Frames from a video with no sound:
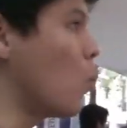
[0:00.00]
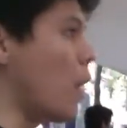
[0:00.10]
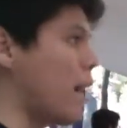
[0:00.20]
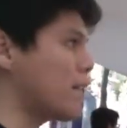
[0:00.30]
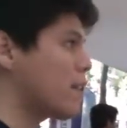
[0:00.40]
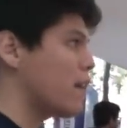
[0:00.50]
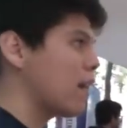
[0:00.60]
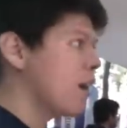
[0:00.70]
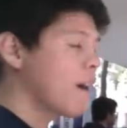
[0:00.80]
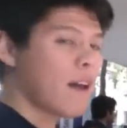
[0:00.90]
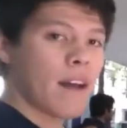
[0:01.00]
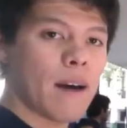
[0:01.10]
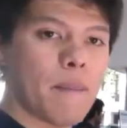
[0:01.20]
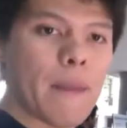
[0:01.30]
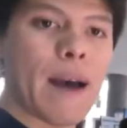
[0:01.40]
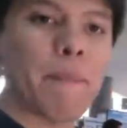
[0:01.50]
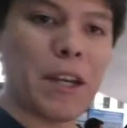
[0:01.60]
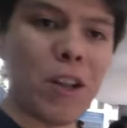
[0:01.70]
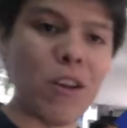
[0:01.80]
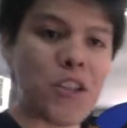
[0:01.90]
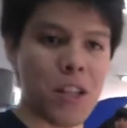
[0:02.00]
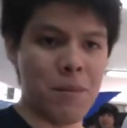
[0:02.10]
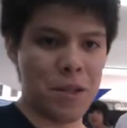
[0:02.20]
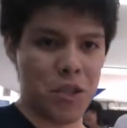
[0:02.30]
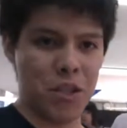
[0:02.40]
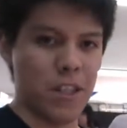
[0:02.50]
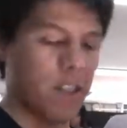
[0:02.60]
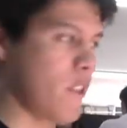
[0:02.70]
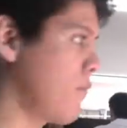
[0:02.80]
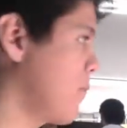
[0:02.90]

what a biological machine is.